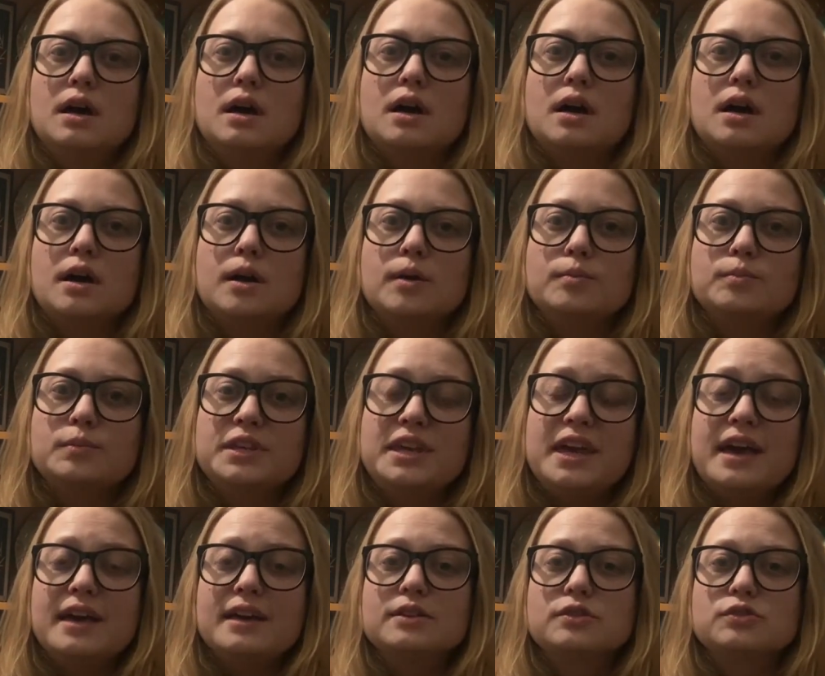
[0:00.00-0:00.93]
But
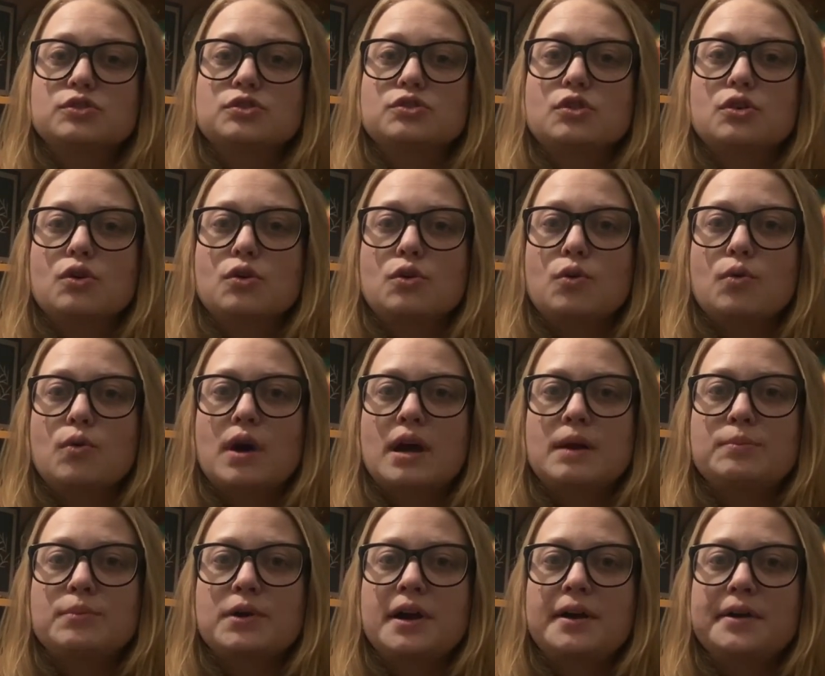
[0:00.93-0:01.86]
yeah, so
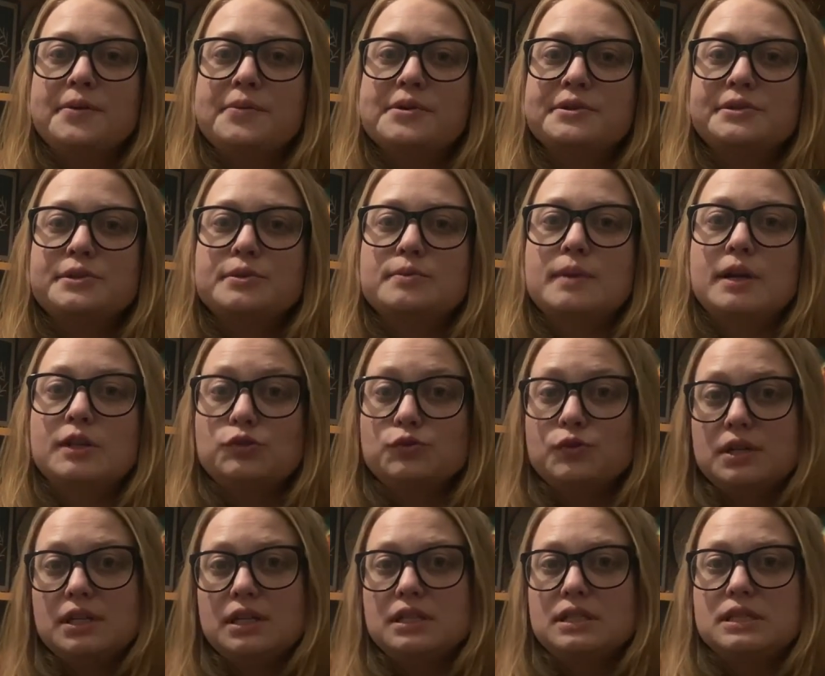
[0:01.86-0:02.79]
I probably won't do
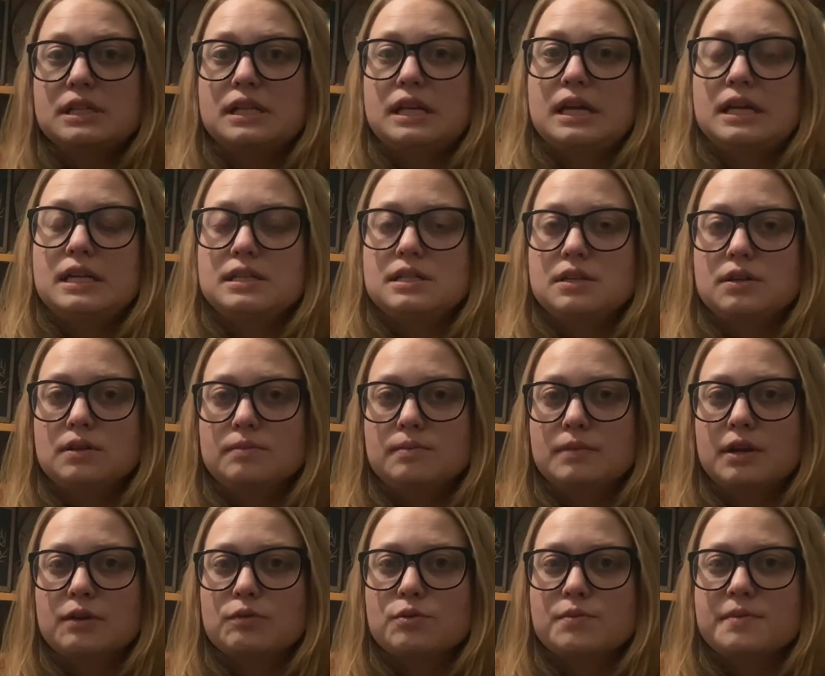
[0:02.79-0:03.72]
much reading tonight.
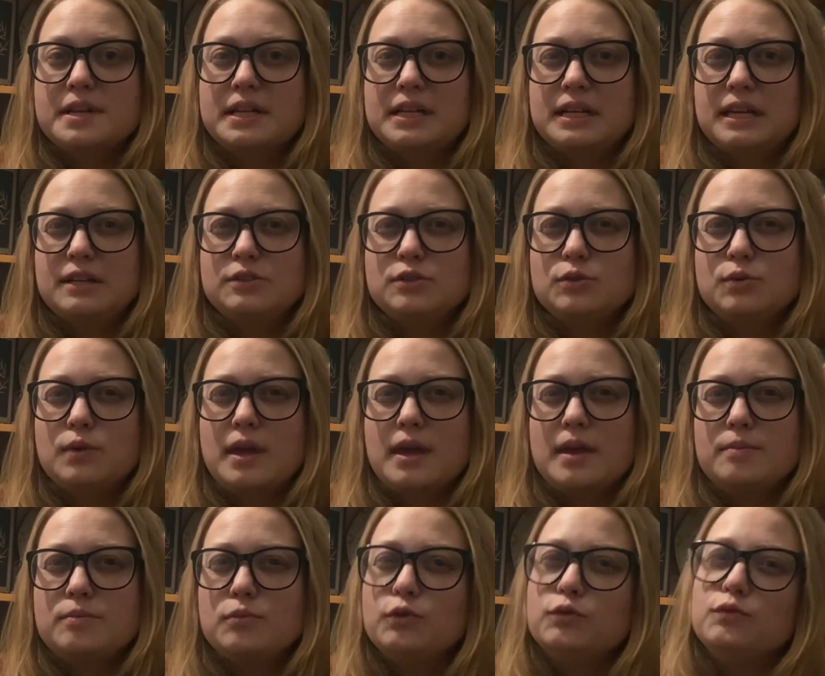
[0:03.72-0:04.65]
My roommate and I do
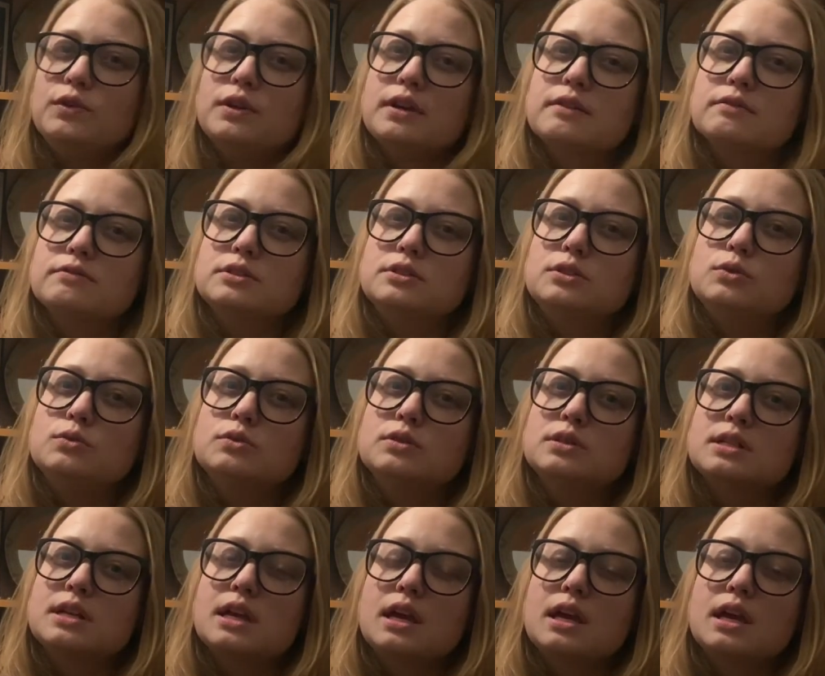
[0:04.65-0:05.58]
a movie every
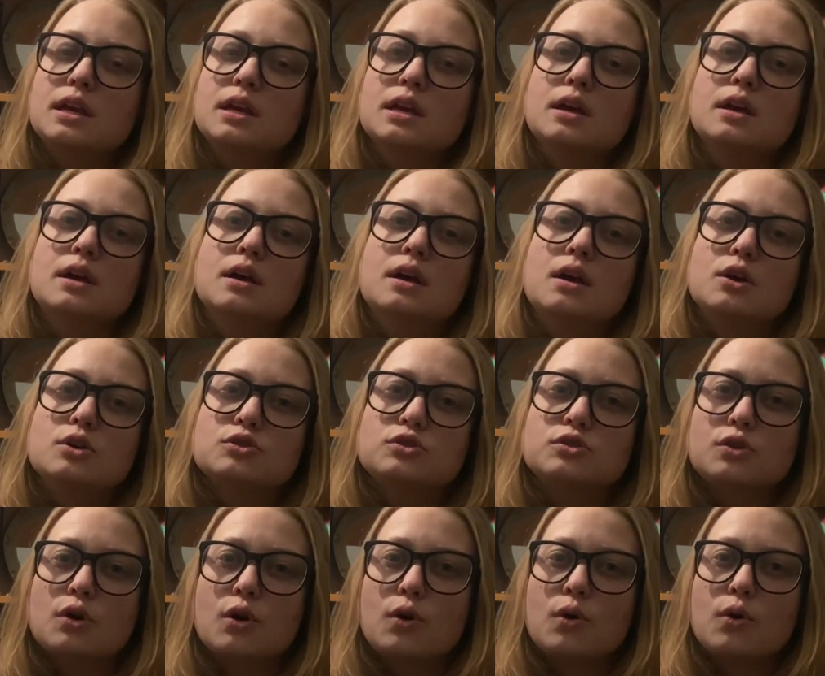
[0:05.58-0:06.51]
Tuesday.
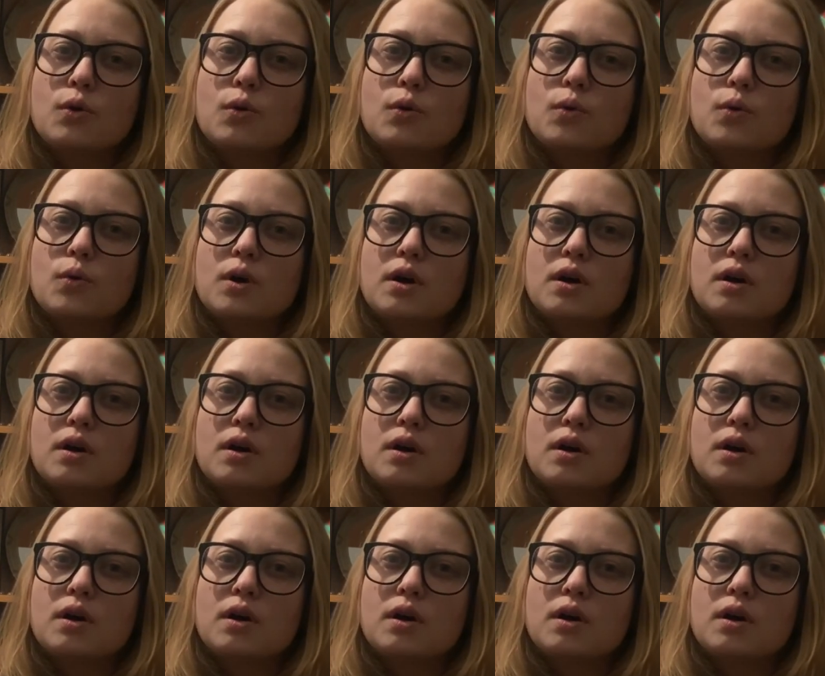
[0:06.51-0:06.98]
So